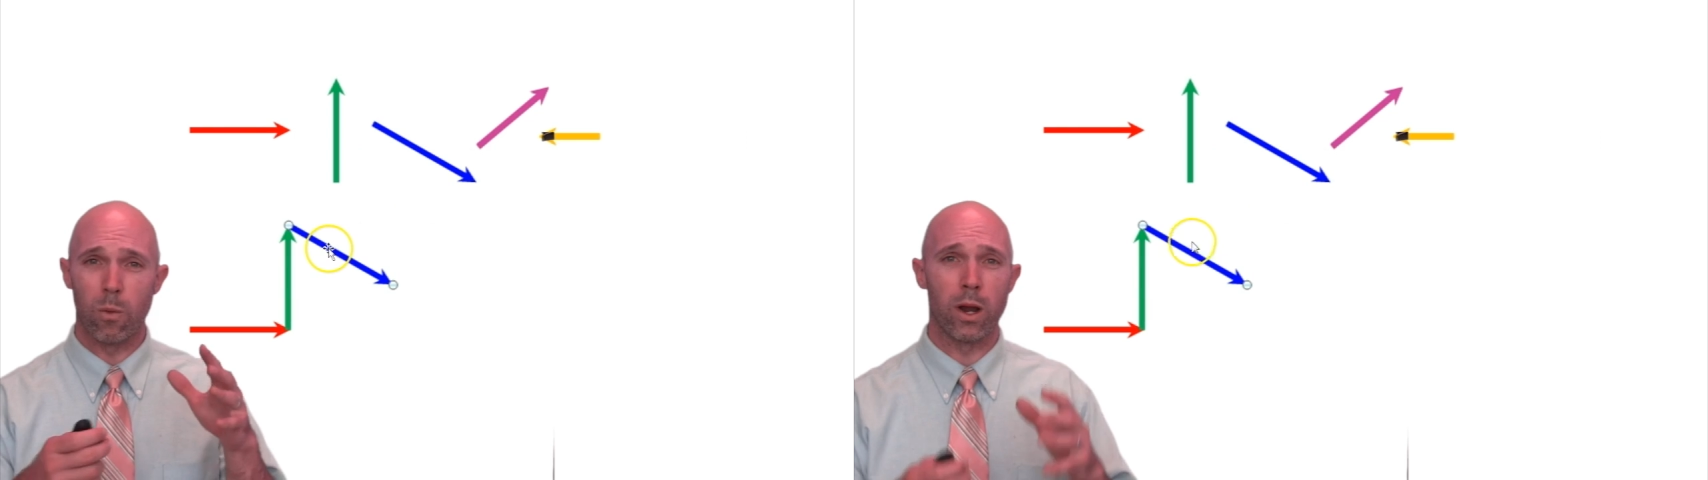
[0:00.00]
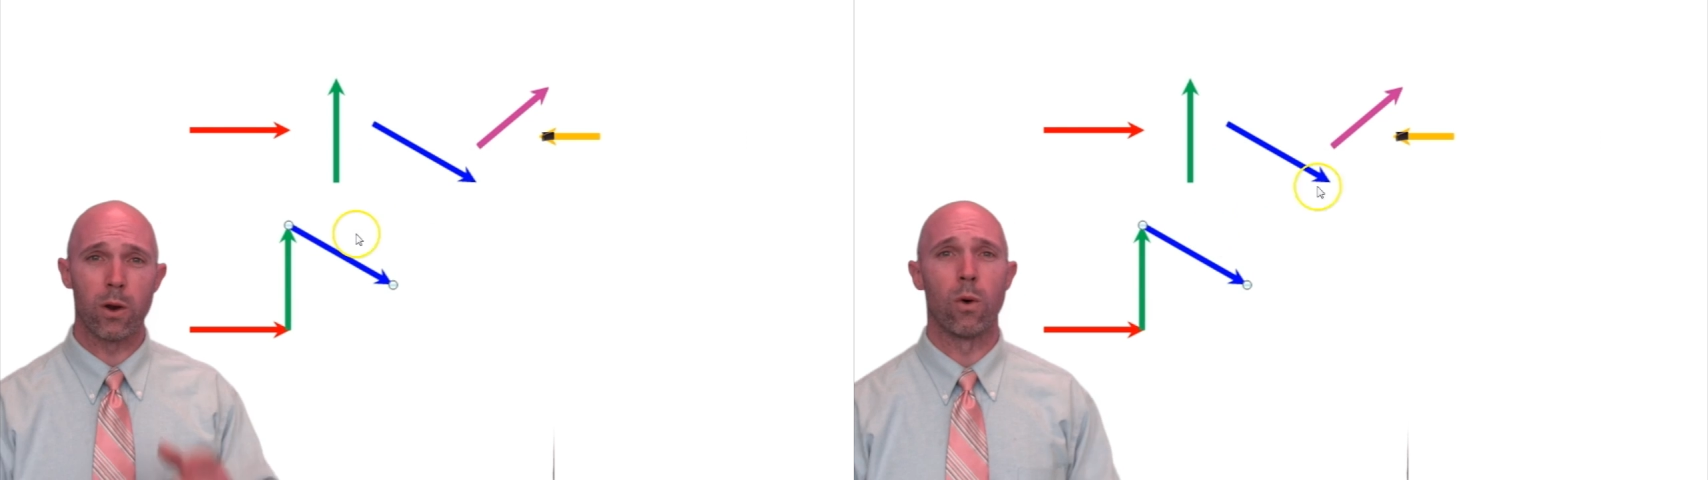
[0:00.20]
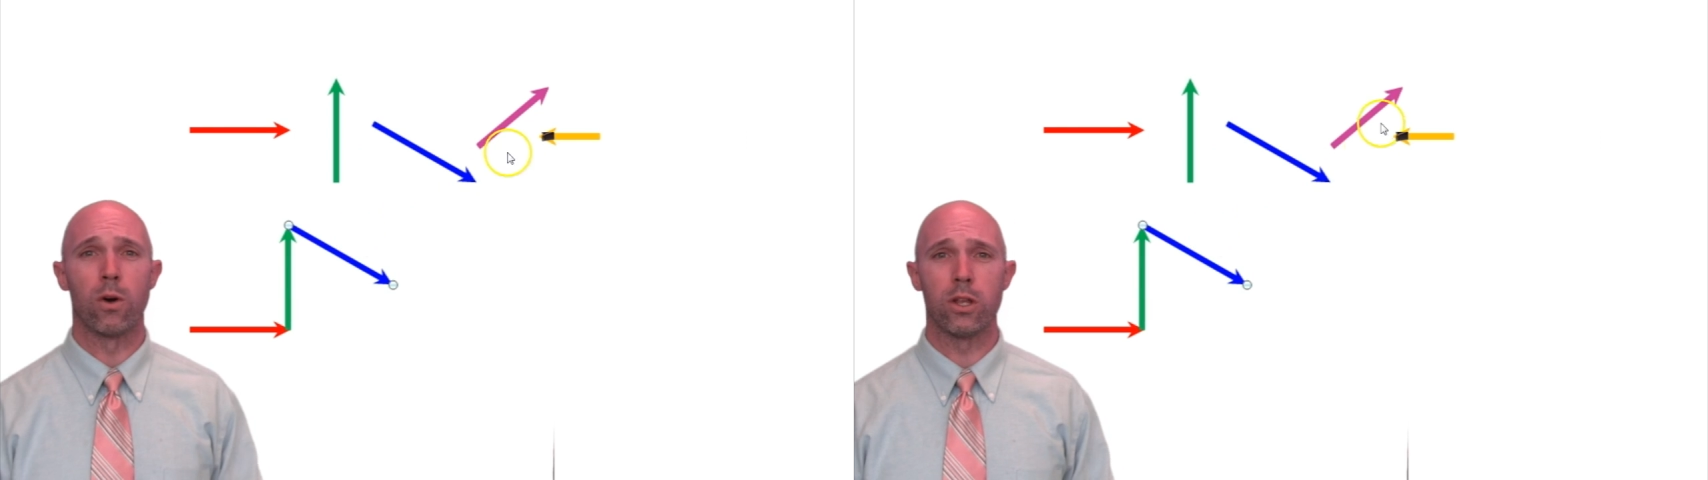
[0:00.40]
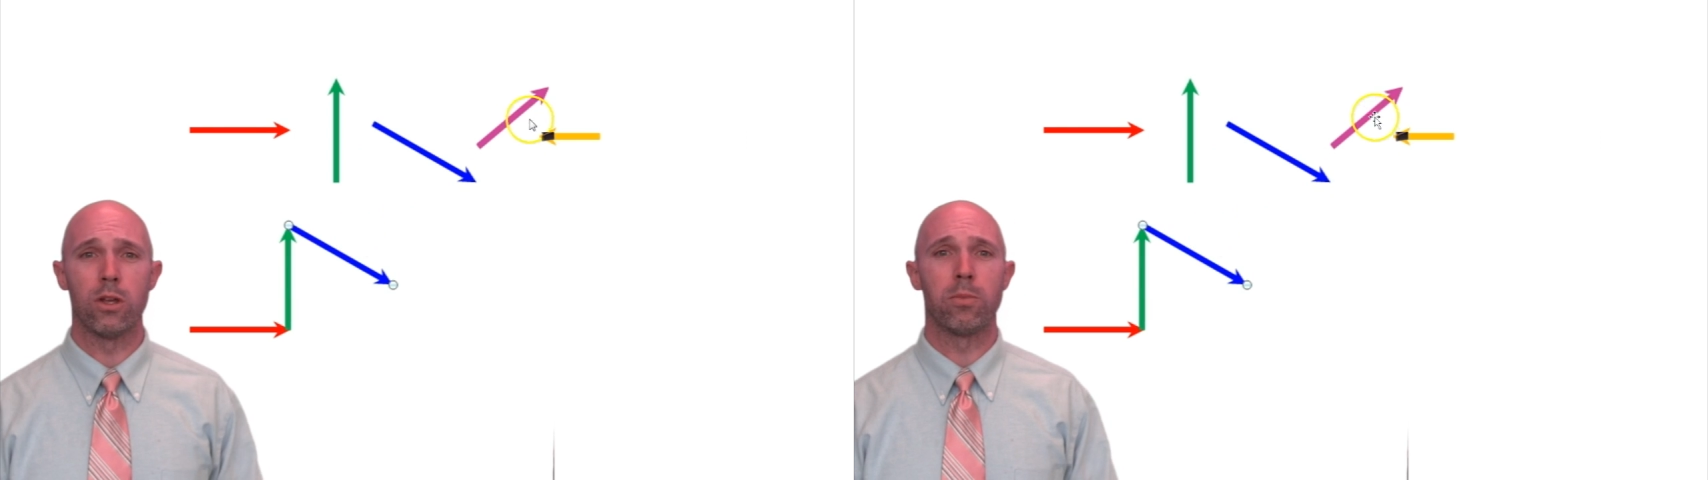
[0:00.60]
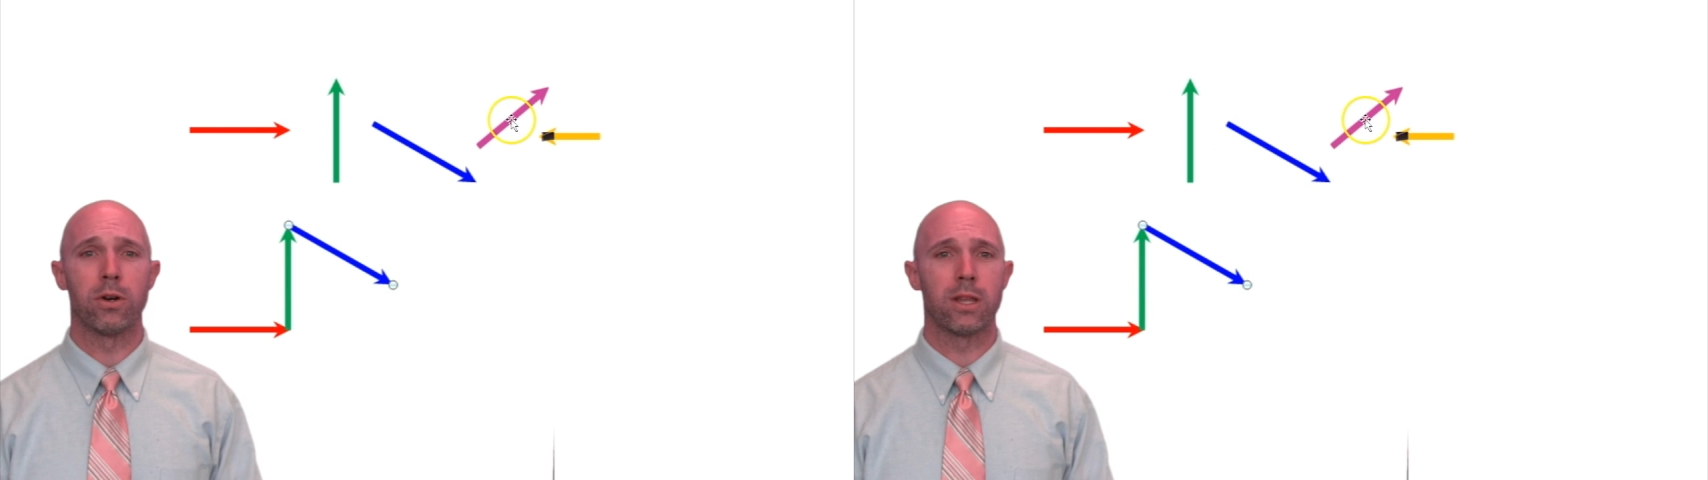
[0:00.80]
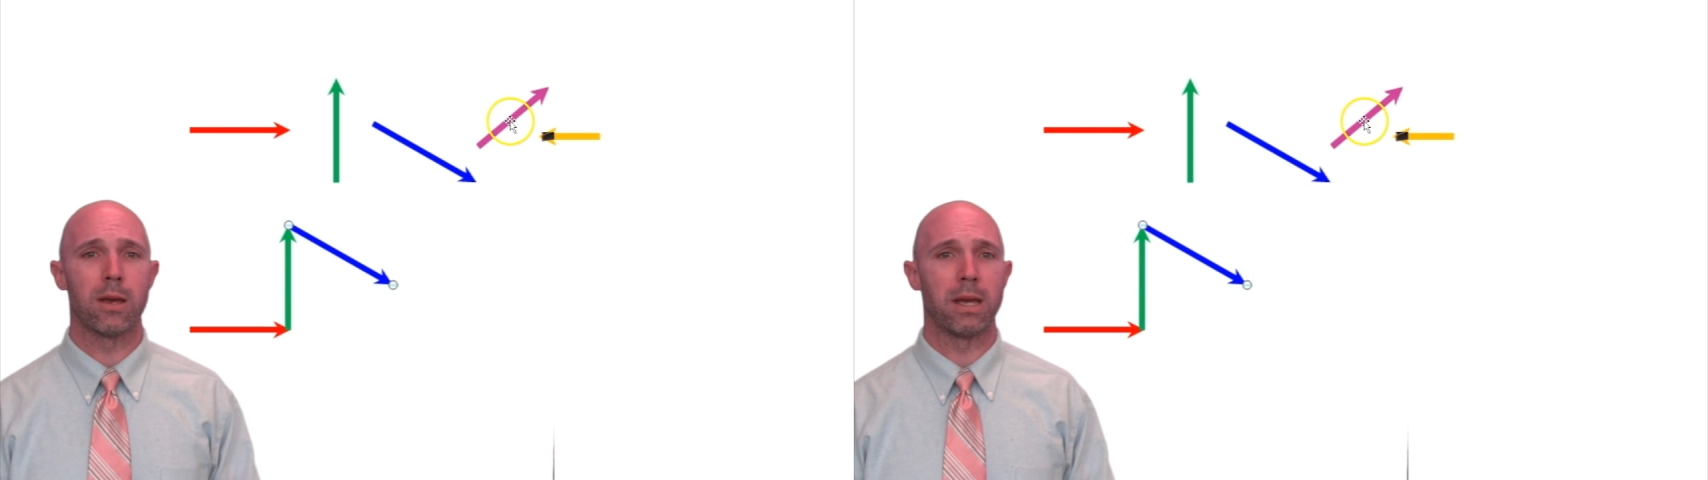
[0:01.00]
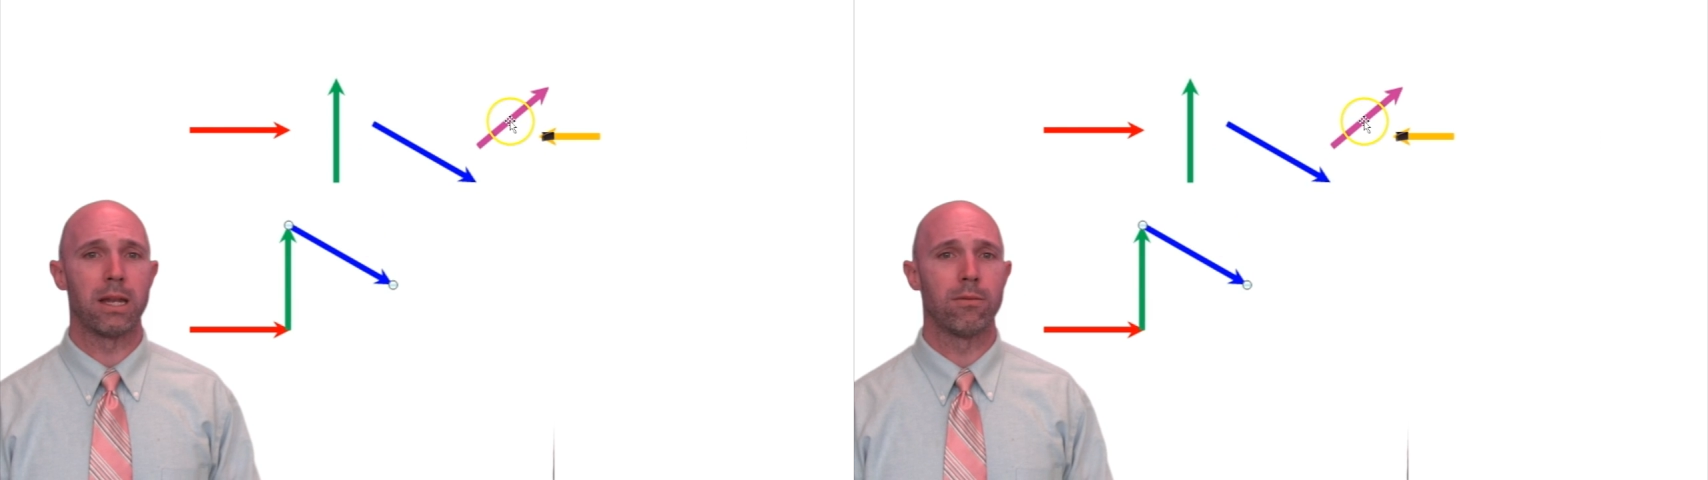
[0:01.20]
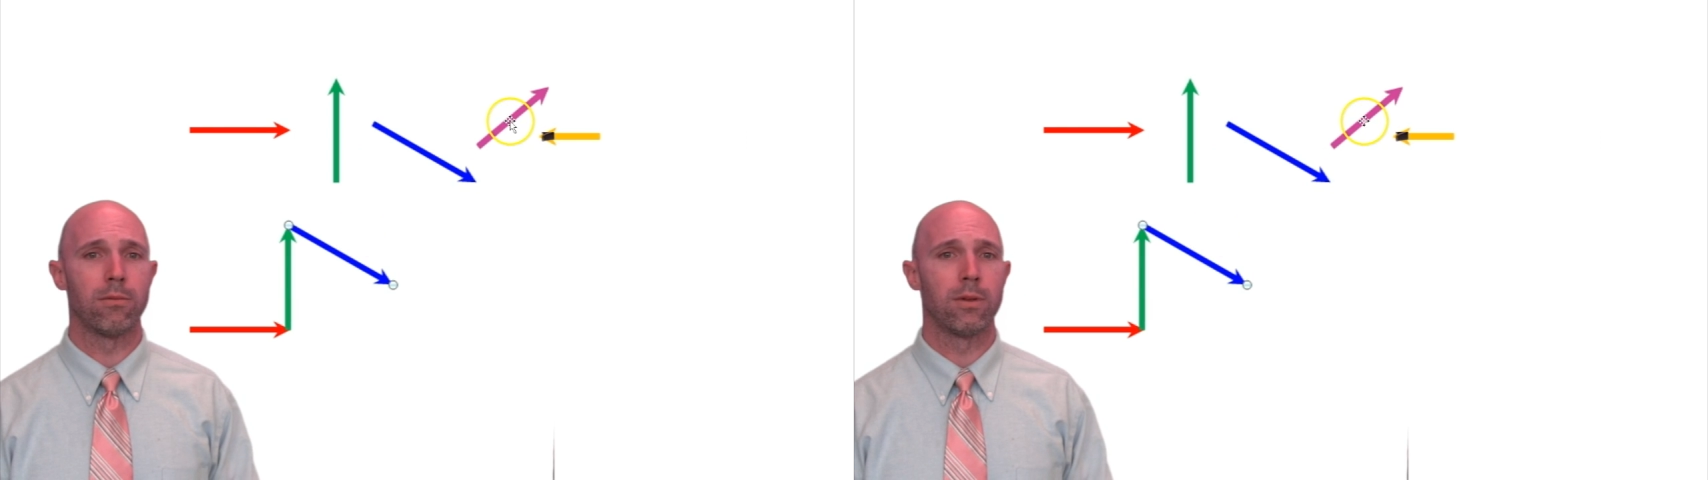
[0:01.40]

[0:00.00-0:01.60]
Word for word: what order you put them in,